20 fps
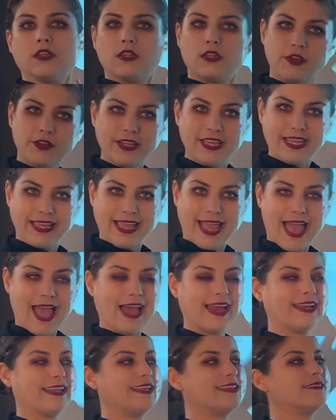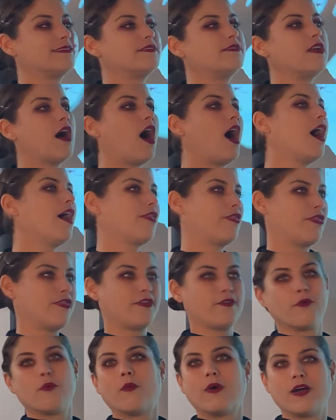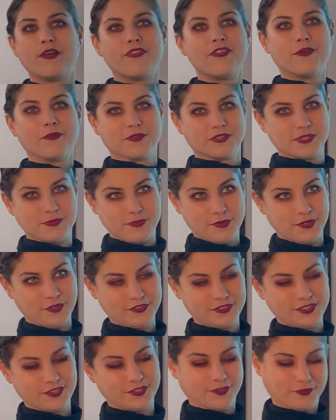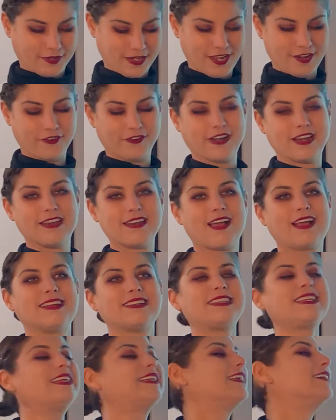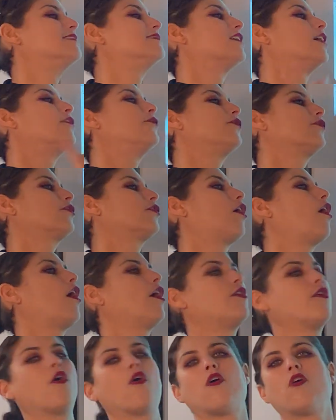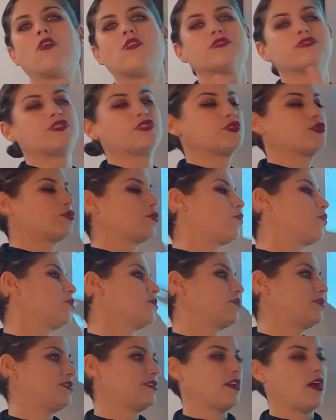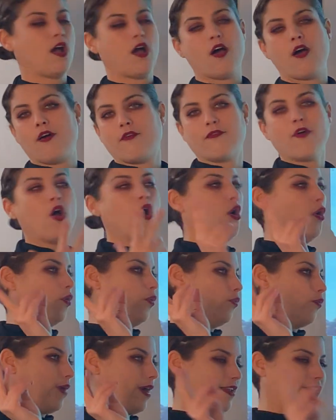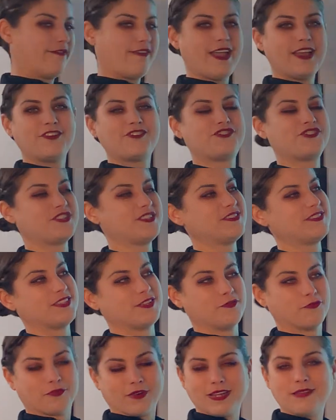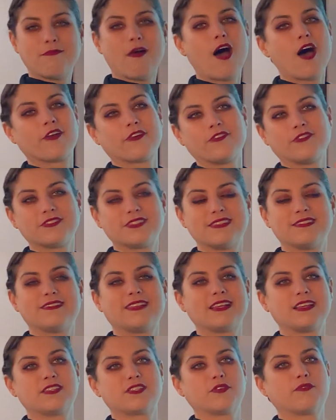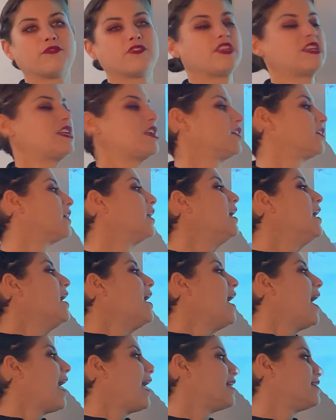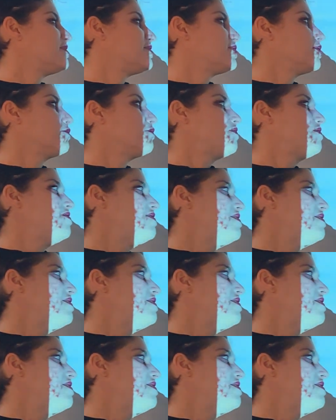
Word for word: looking at is not the one that was built in 319. It's undergone all sorts of renovations and remodels and things over the year. And so